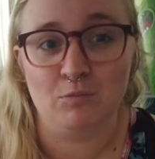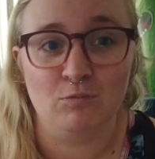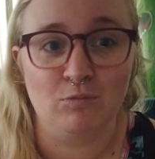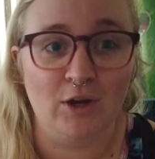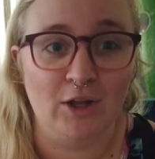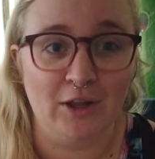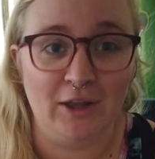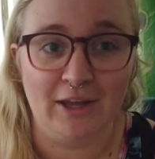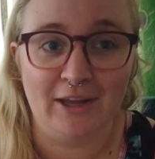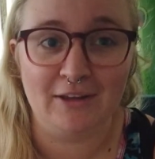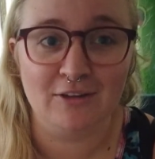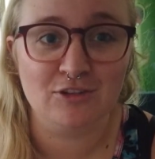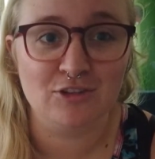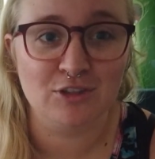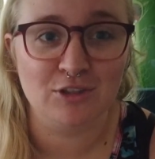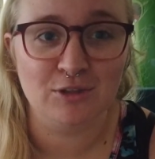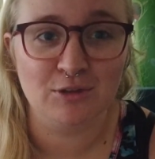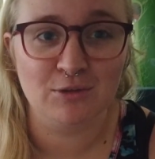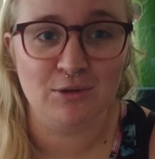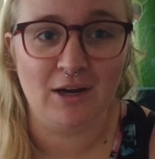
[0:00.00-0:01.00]
willing
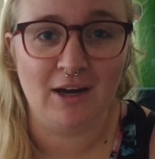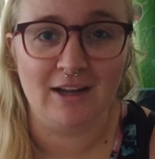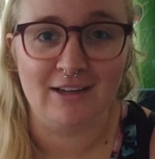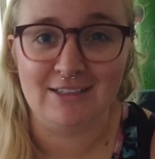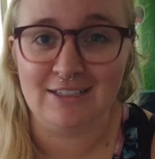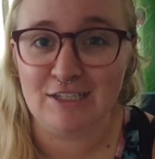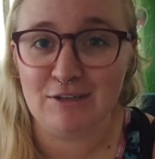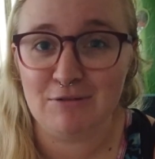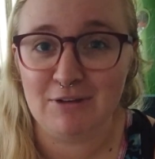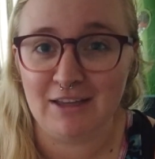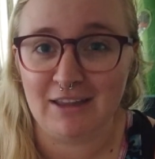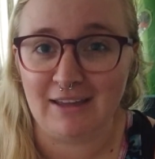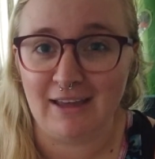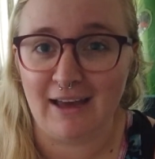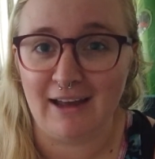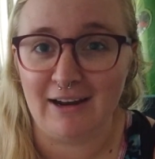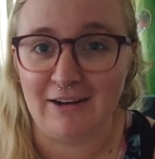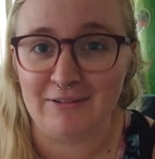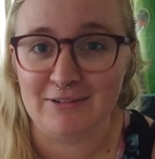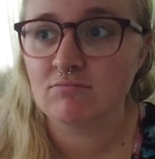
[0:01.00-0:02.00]
to deal with
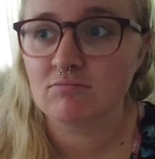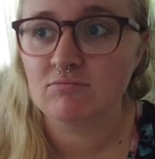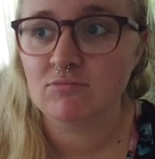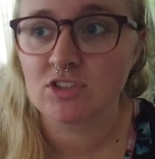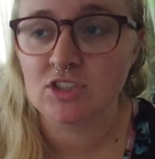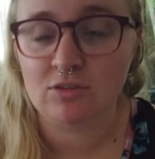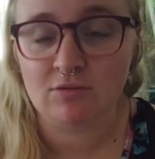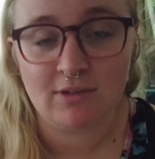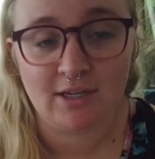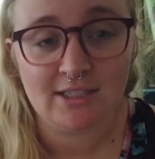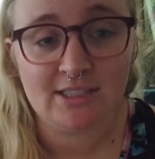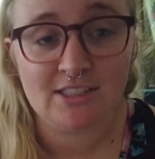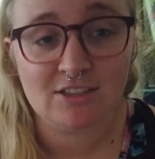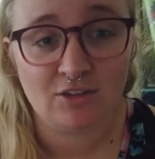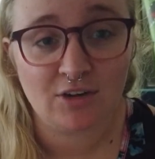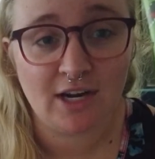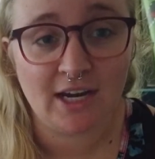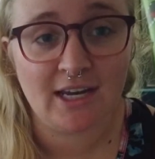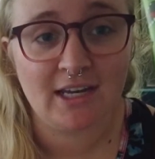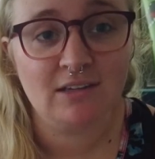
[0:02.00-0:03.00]
that. She runs
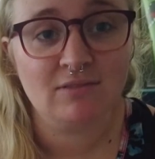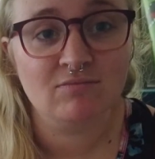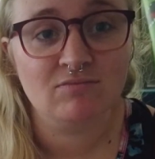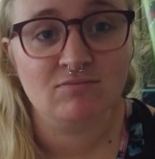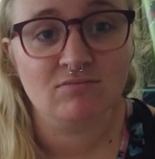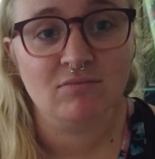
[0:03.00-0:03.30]
great.